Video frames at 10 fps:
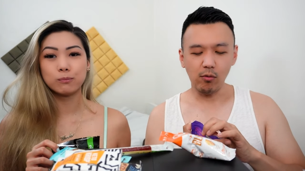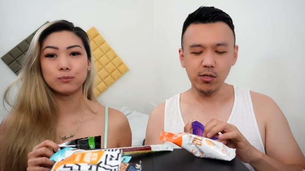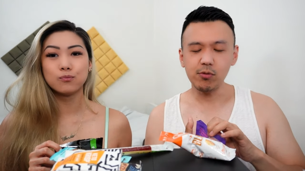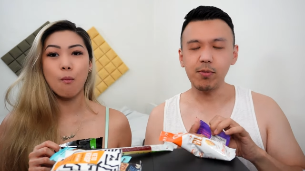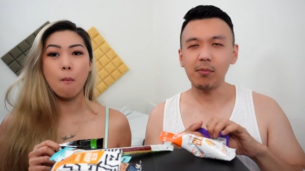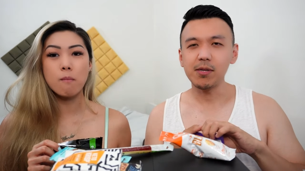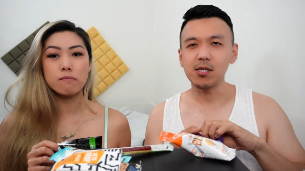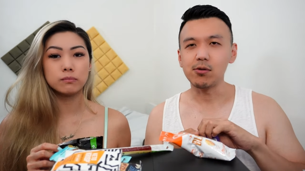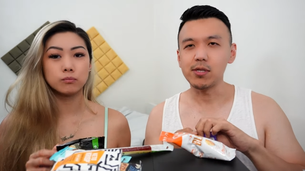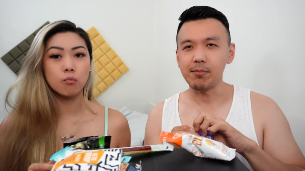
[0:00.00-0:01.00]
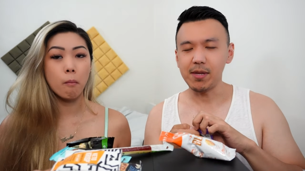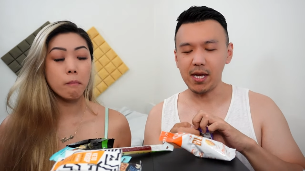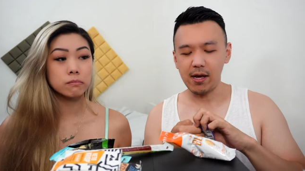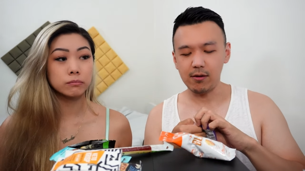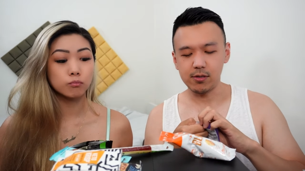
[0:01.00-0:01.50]
Speaker 1: We should probably do
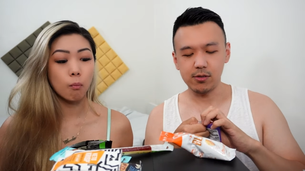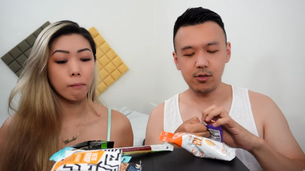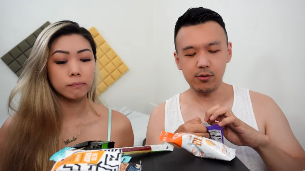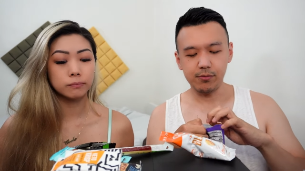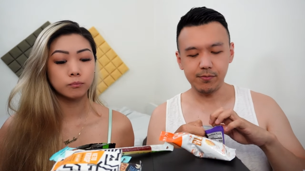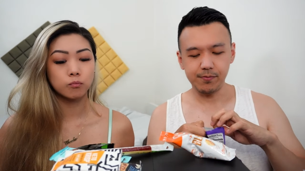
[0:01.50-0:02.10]
something else too.